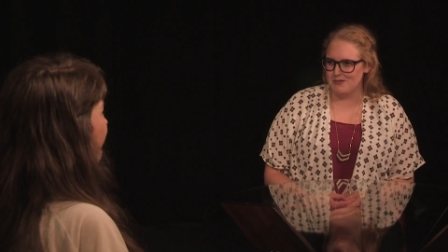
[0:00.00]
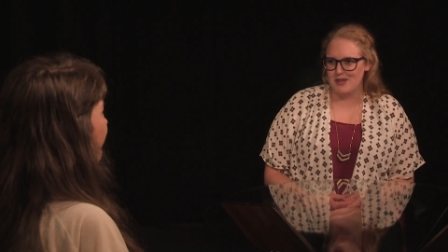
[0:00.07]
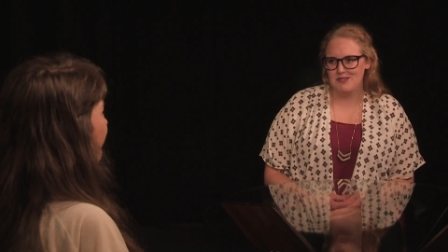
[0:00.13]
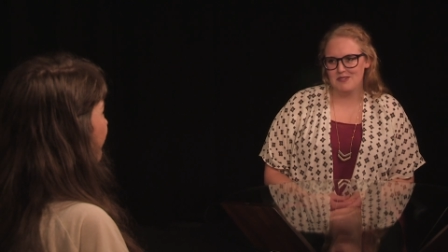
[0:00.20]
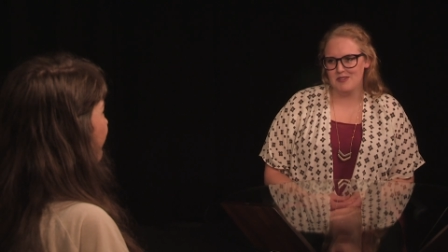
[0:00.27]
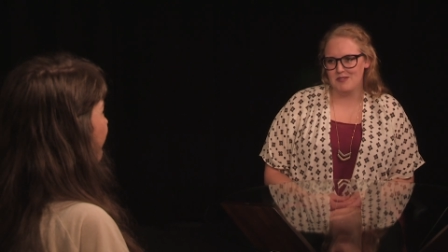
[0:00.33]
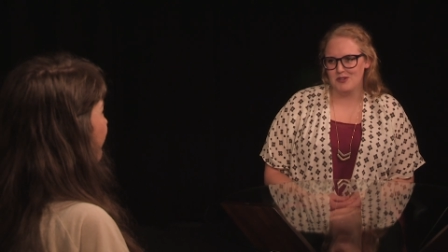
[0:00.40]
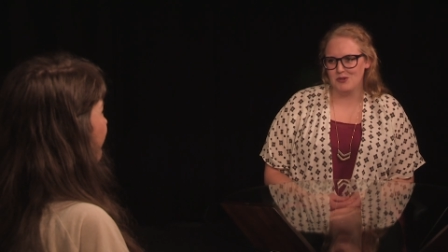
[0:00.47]
My
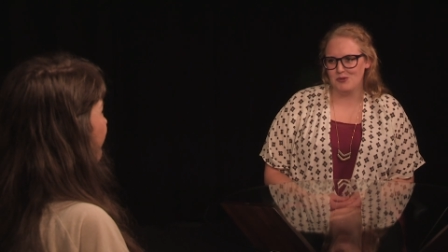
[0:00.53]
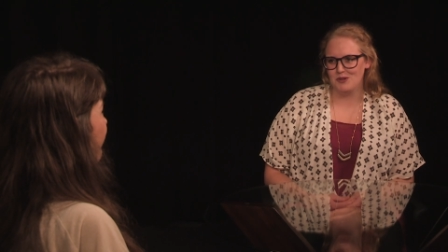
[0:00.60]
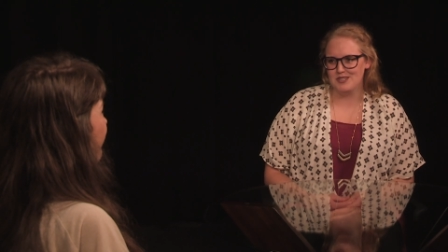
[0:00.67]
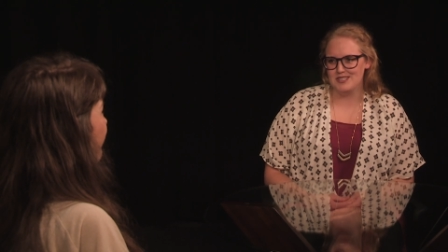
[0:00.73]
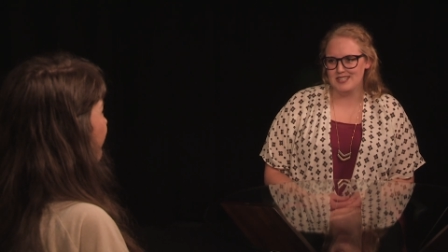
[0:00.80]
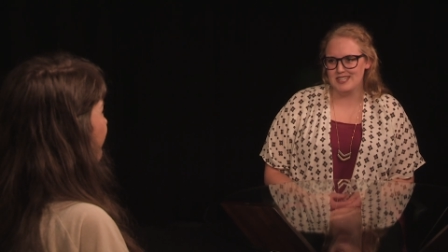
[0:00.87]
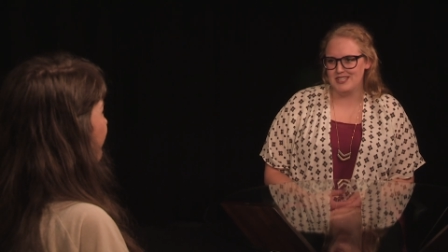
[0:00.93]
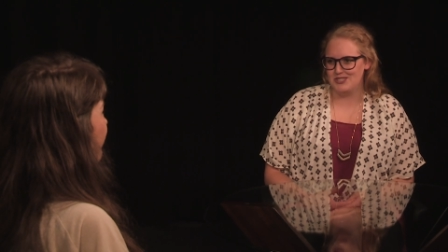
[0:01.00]
favorite
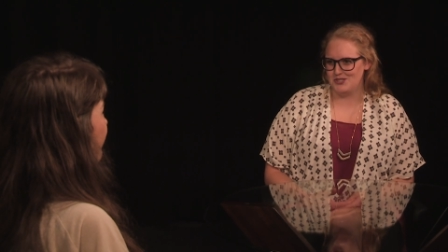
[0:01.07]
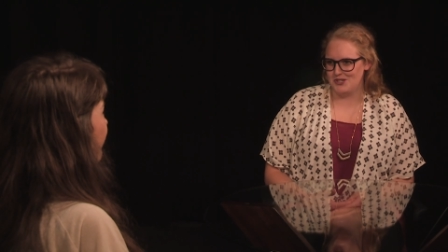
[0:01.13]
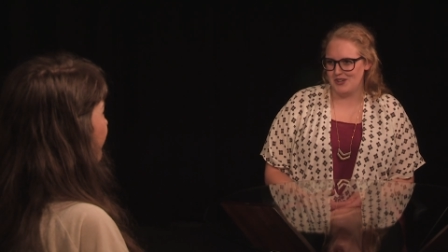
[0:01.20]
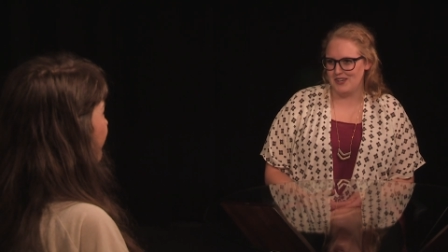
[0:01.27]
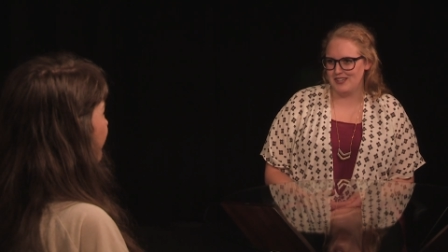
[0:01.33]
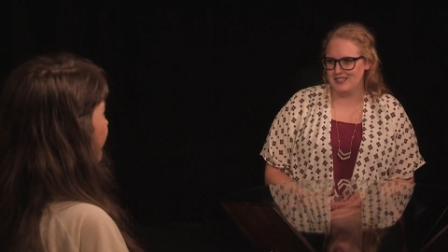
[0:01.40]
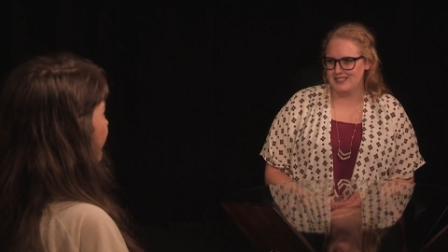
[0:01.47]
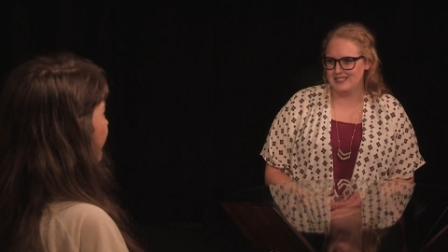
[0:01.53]
was the
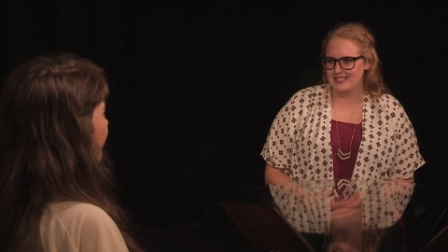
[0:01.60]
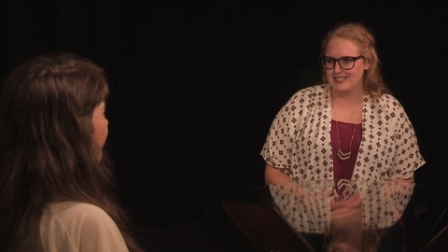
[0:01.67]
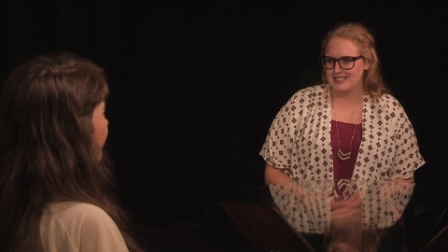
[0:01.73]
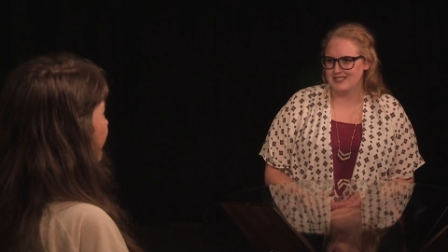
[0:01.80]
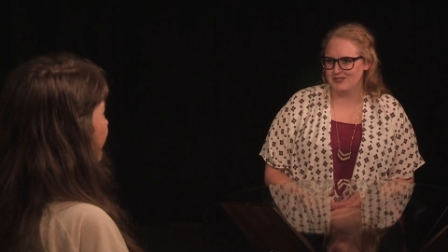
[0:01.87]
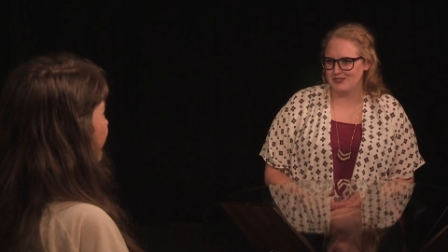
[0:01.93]
Jaws